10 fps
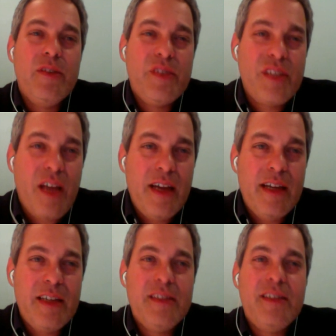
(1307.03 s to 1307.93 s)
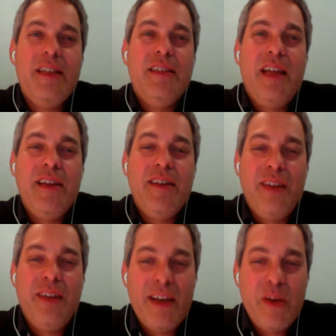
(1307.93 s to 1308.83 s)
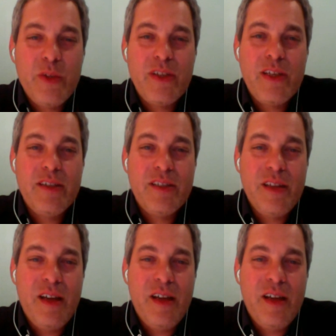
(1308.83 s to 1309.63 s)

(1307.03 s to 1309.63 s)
of science and the language that's